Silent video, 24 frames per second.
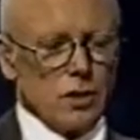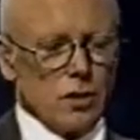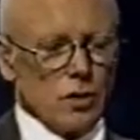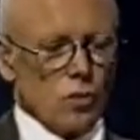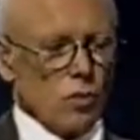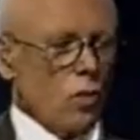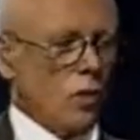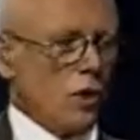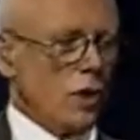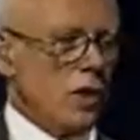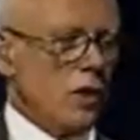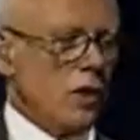
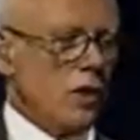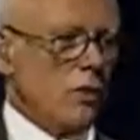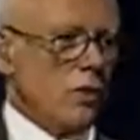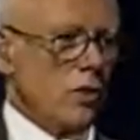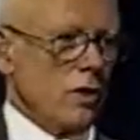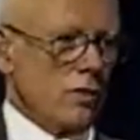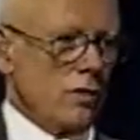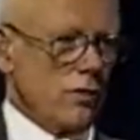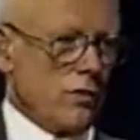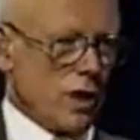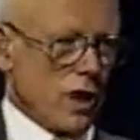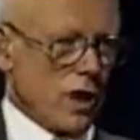working
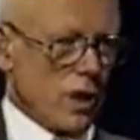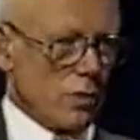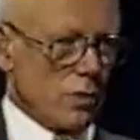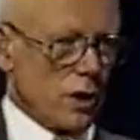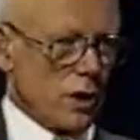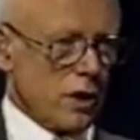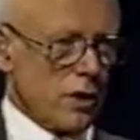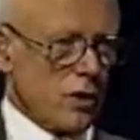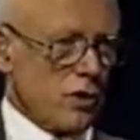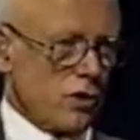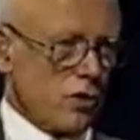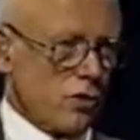with
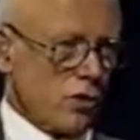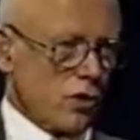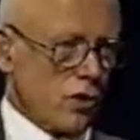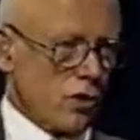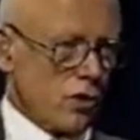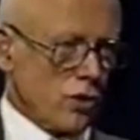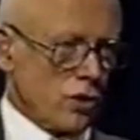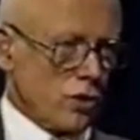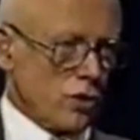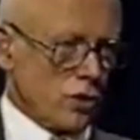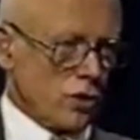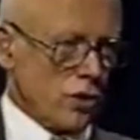families or
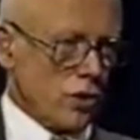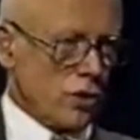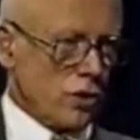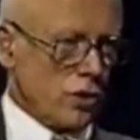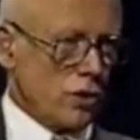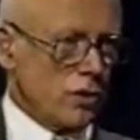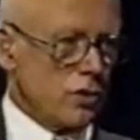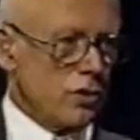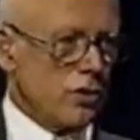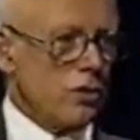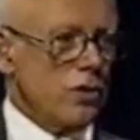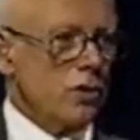
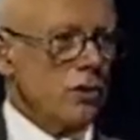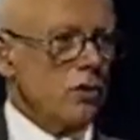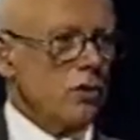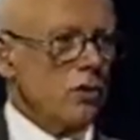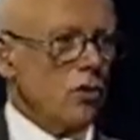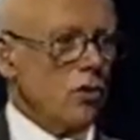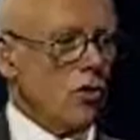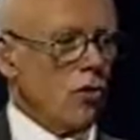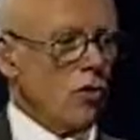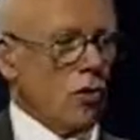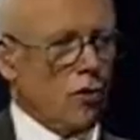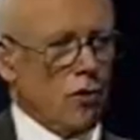nurses
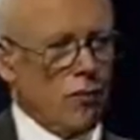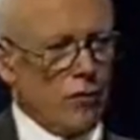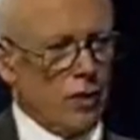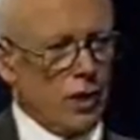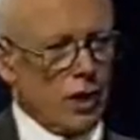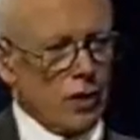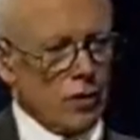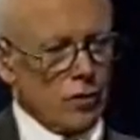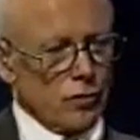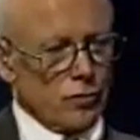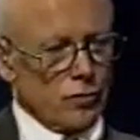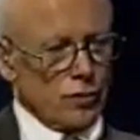or
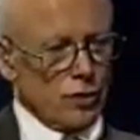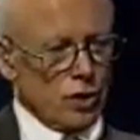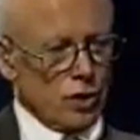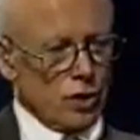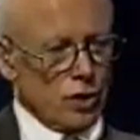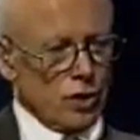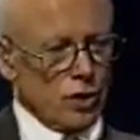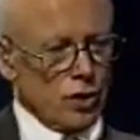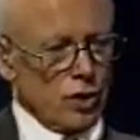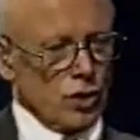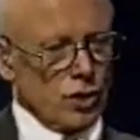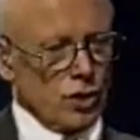fellow
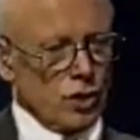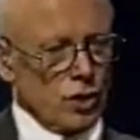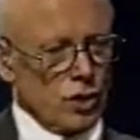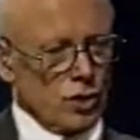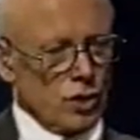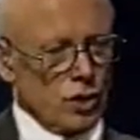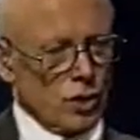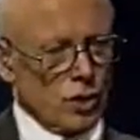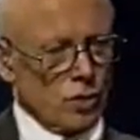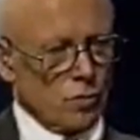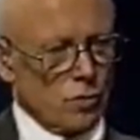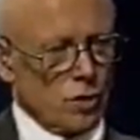physicians
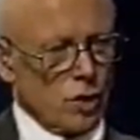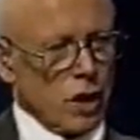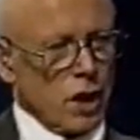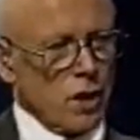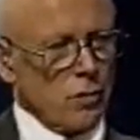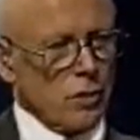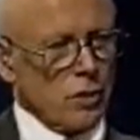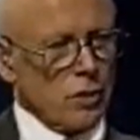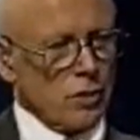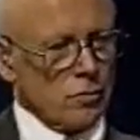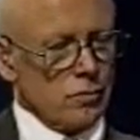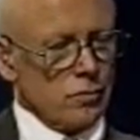on
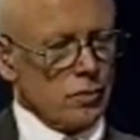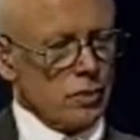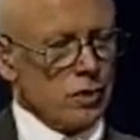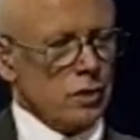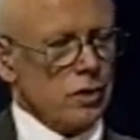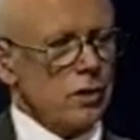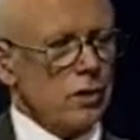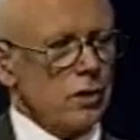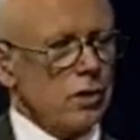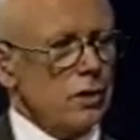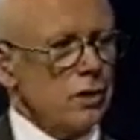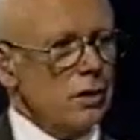problems,
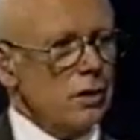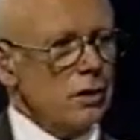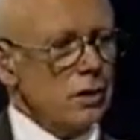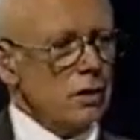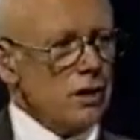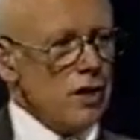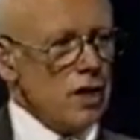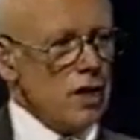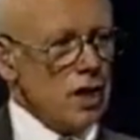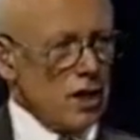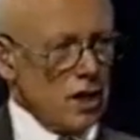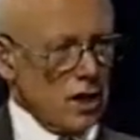
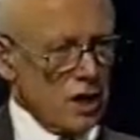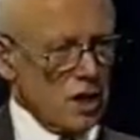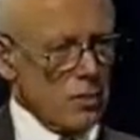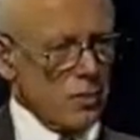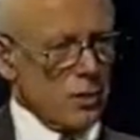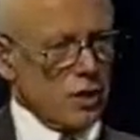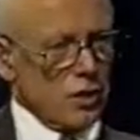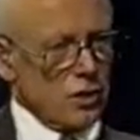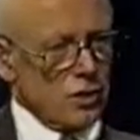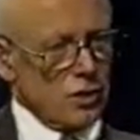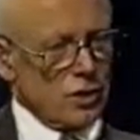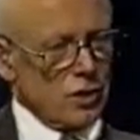
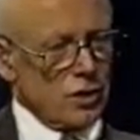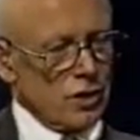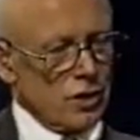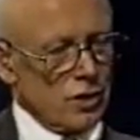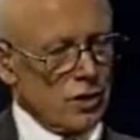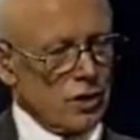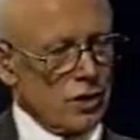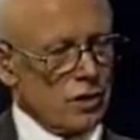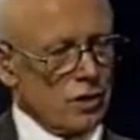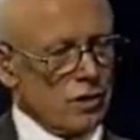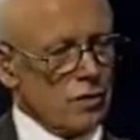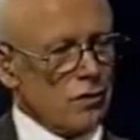dilemmas
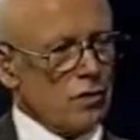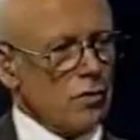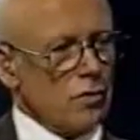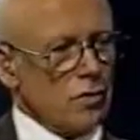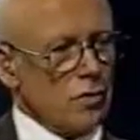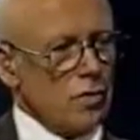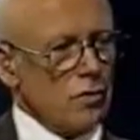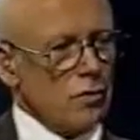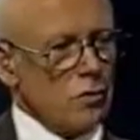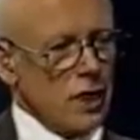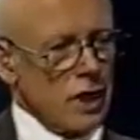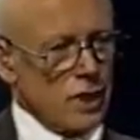in
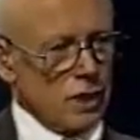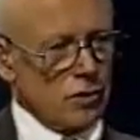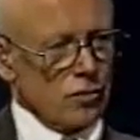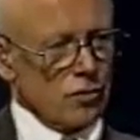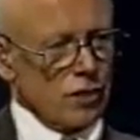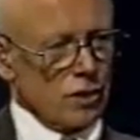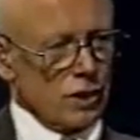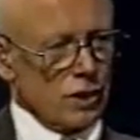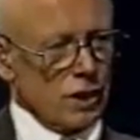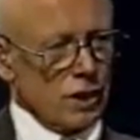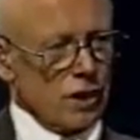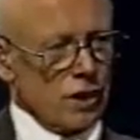the
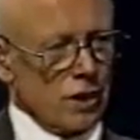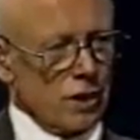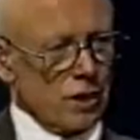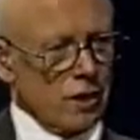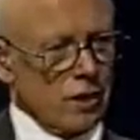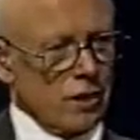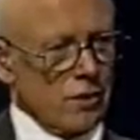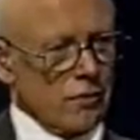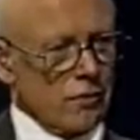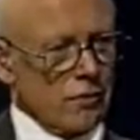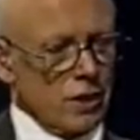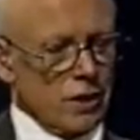medical
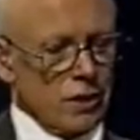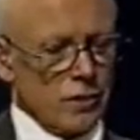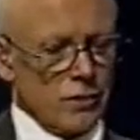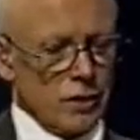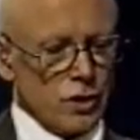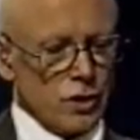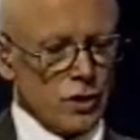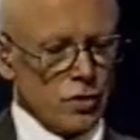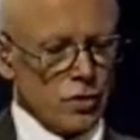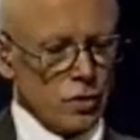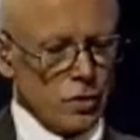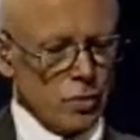care of
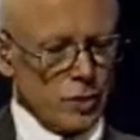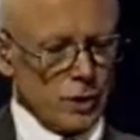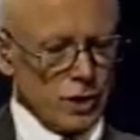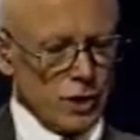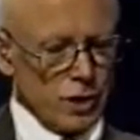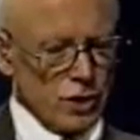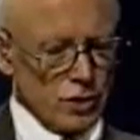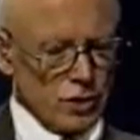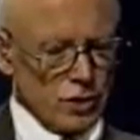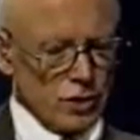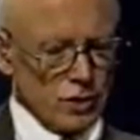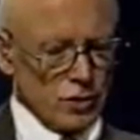individual
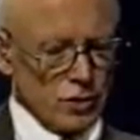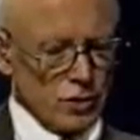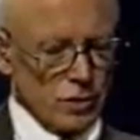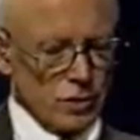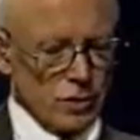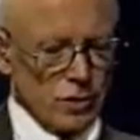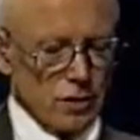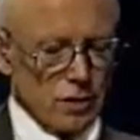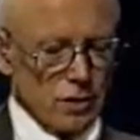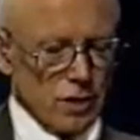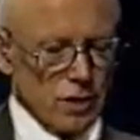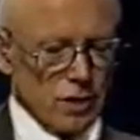patients.
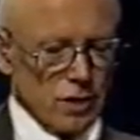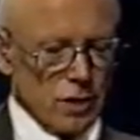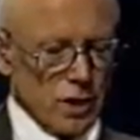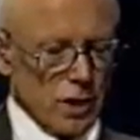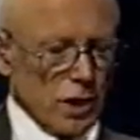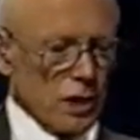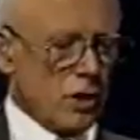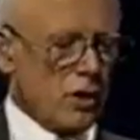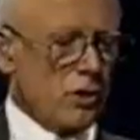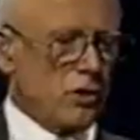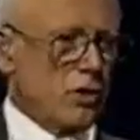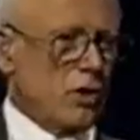
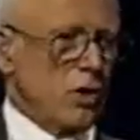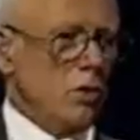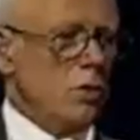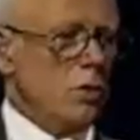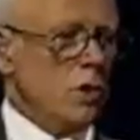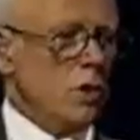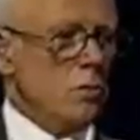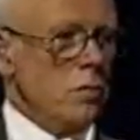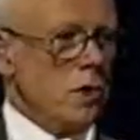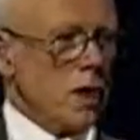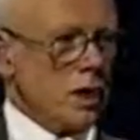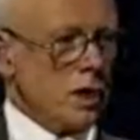Those could
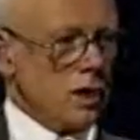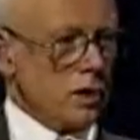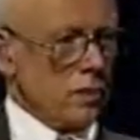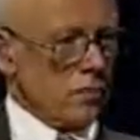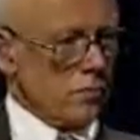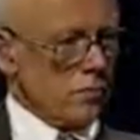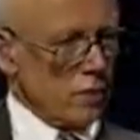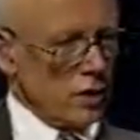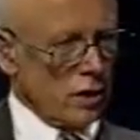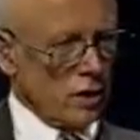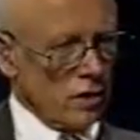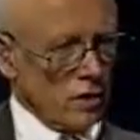be many and
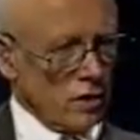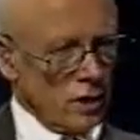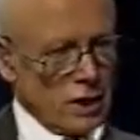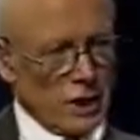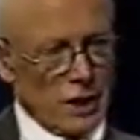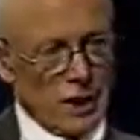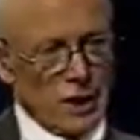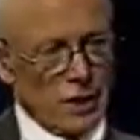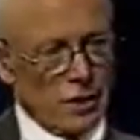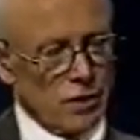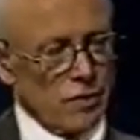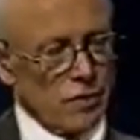varied.
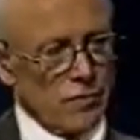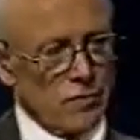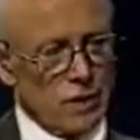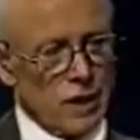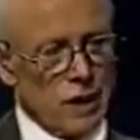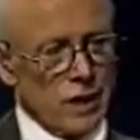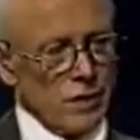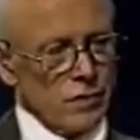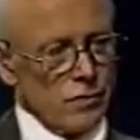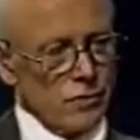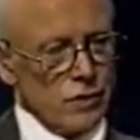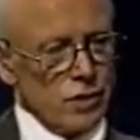
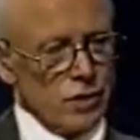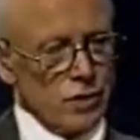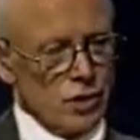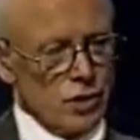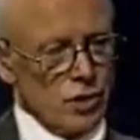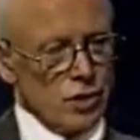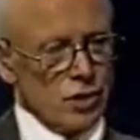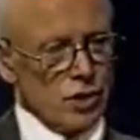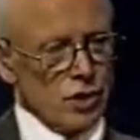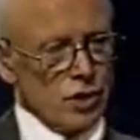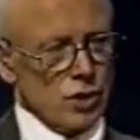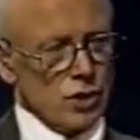End-of-life
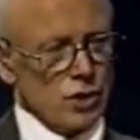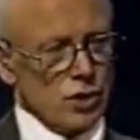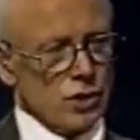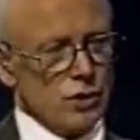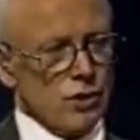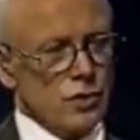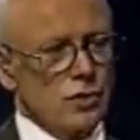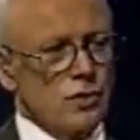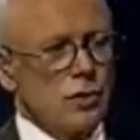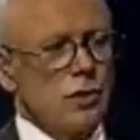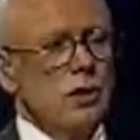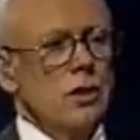
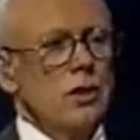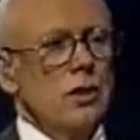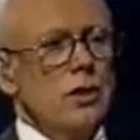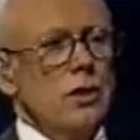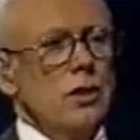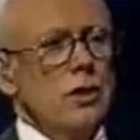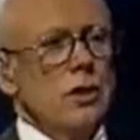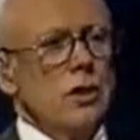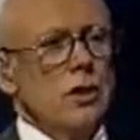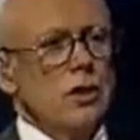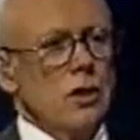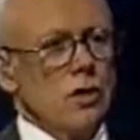decisions,
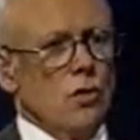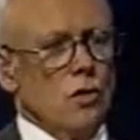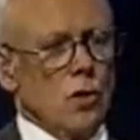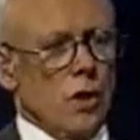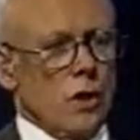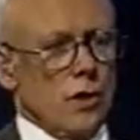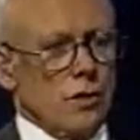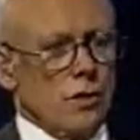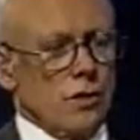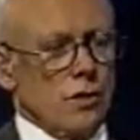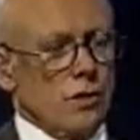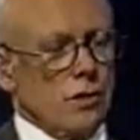
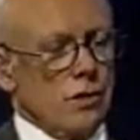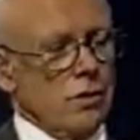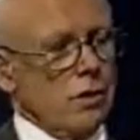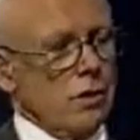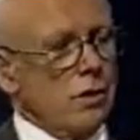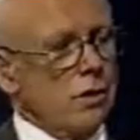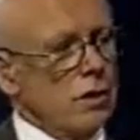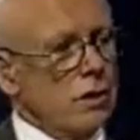whether